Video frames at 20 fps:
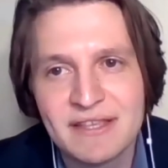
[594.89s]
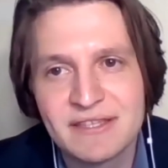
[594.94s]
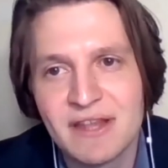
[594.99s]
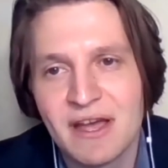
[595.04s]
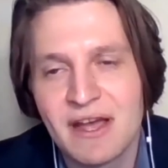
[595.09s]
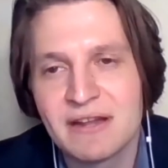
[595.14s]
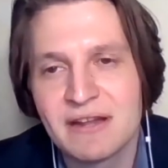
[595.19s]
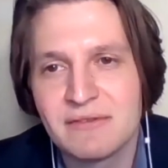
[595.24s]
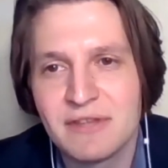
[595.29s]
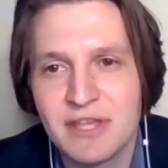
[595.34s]
It's
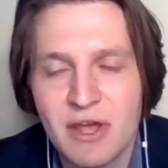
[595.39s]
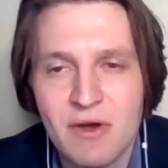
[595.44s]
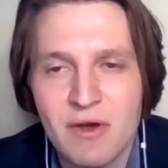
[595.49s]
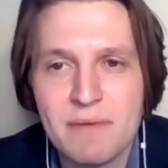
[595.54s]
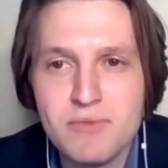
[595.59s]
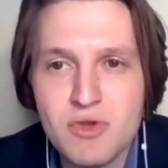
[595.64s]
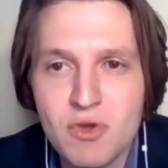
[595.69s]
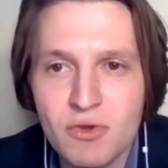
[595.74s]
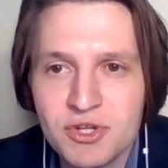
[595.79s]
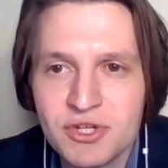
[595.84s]
not, you know, a
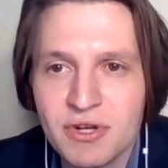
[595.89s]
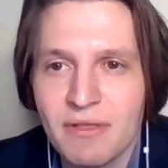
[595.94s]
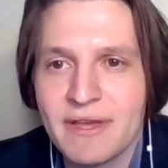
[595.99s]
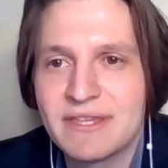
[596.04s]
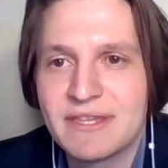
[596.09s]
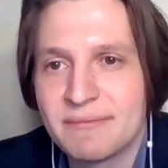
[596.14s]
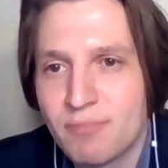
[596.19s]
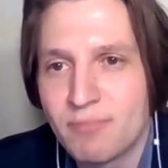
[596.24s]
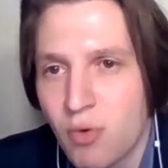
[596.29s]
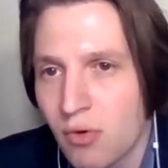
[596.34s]
mutually
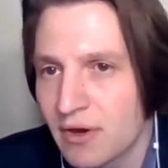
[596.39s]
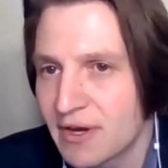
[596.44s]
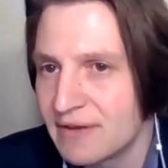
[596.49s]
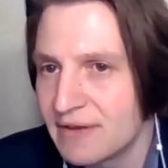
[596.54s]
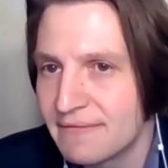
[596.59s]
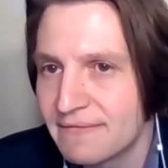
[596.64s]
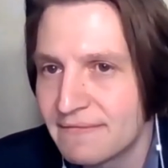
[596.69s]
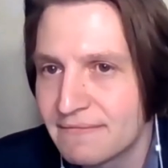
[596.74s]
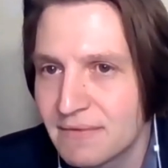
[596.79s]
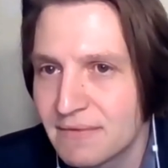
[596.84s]

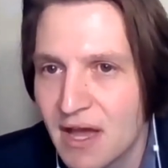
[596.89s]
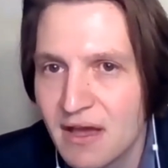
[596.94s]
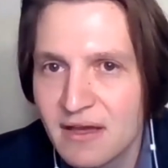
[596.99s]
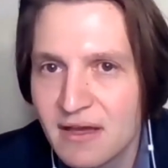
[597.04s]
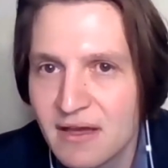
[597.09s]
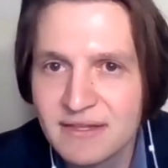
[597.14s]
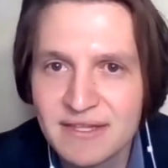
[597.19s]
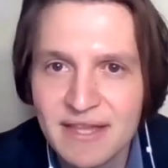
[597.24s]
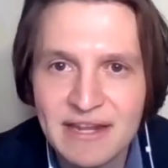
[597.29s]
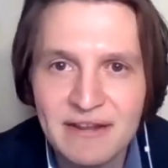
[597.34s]
supportive uh,
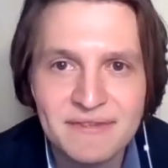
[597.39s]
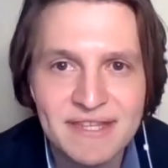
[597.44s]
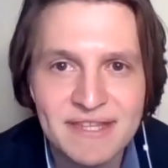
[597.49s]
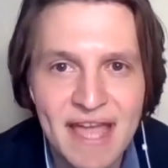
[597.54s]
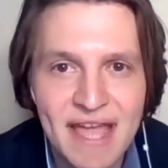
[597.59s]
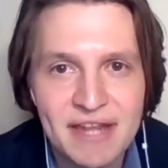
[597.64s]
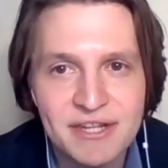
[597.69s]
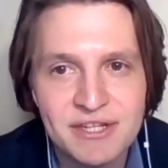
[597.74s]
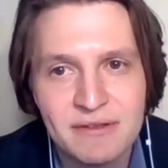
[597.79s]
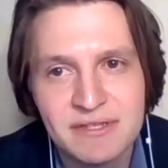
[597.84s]
set of
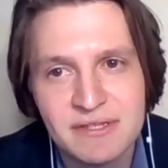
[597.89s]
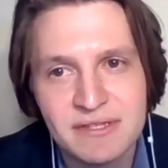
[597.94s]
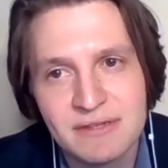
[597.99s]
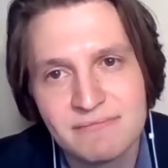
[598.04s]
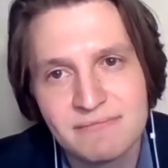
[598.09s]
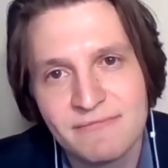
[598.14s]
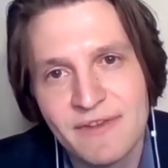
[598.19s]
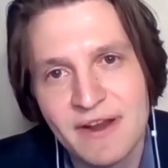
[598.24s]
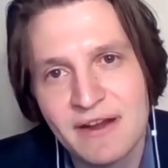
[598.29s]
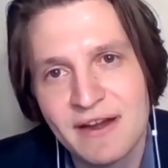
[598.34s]
statutes
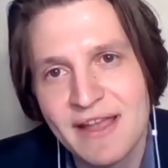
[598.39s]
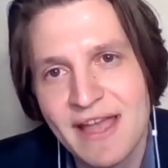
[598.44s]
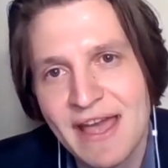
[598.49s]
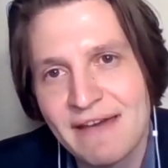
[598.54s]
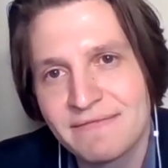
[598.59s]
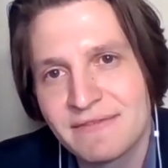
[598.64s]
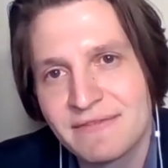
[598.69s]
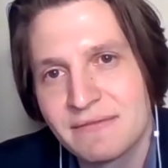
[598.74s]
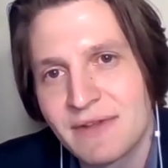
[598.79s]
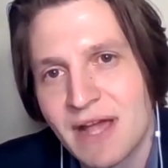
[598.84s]
very,
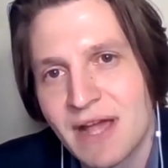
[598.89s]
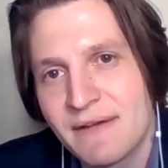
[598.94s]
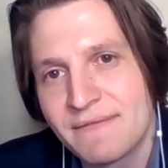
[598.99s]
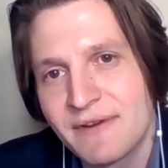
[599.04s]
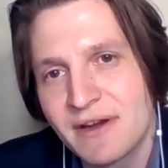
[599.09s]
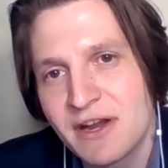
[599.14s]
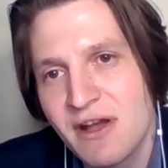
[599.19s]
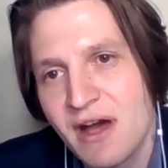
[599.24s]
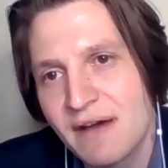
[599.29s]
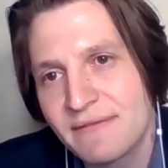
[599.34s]
uh,
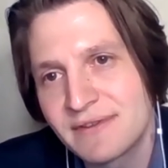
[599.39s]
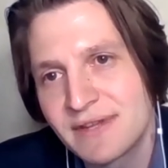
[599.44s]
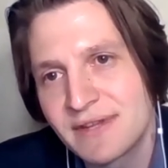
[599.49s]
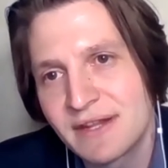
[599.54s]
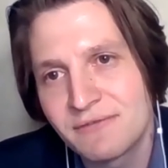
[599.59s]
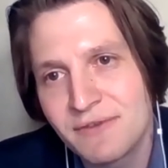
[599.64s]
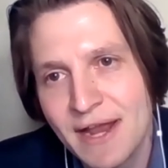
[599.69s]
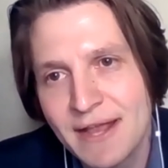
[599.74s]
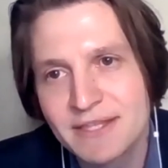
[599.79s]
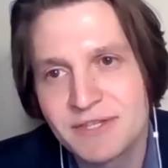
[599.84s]
very
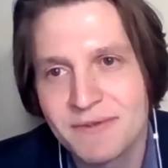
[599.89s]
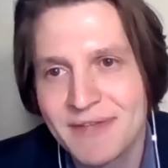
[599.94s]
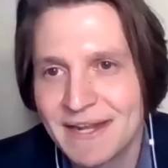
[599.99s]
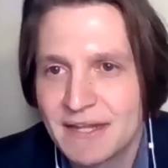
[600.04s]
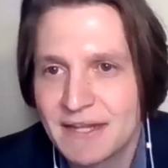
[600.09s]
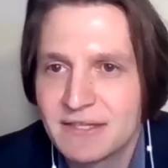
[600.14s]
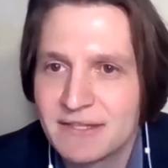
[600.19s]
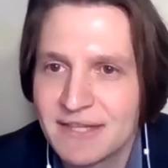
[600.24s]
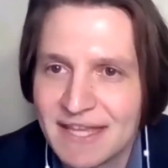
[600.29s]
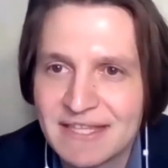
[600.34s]
often, right? So again,
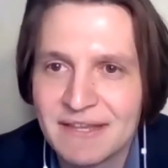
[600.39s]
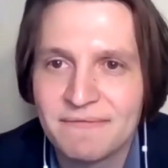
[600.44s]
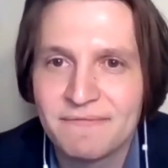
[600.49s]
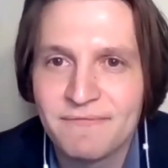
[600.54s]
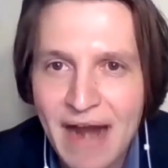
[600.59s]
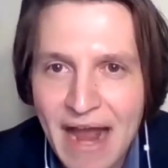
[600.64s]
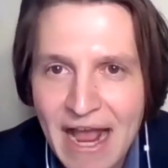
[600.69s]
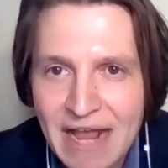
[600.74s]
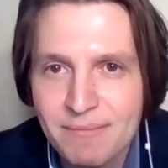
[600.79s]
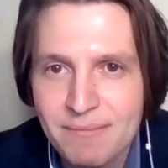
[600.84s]
it's, it's a
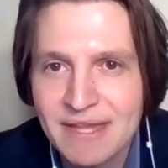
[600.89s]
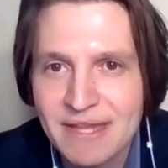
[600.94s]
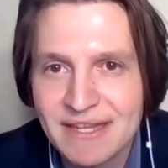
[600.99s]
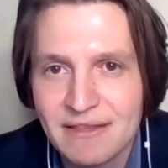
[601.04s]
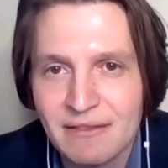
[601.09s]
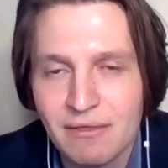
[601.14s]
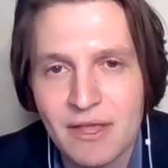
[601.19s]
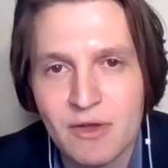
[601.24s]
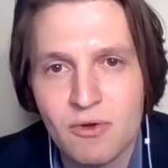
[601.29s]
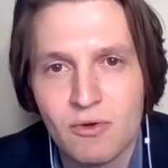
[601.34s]

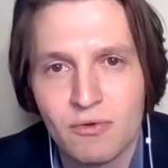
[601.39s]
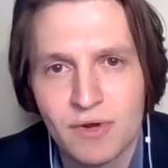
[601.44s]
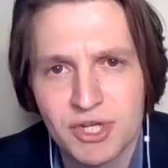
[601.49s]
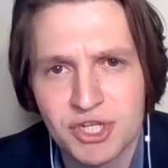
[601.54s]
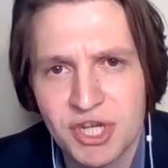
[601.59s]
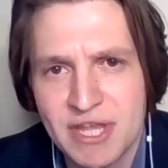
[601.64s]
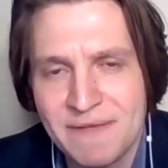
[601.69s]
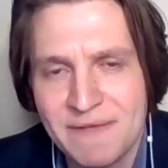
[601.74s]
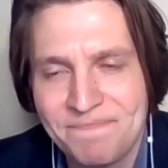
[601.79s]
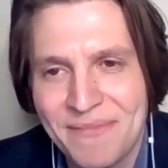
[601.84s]
fragmented legal
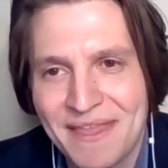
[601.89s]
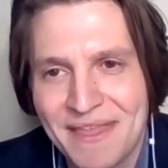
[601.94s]
regime.